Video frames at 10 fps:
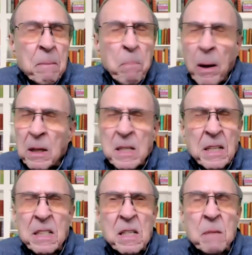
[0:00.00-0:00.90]

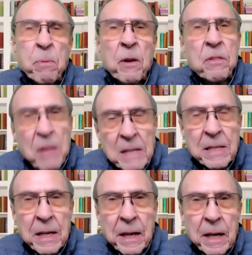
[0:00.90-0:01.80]
politics is
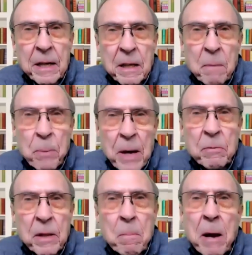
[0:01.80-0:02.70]
pathetic here
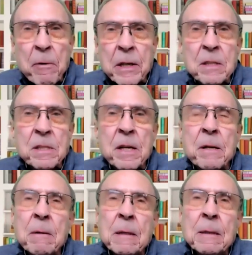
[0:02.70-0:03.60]
compared with America, Sid.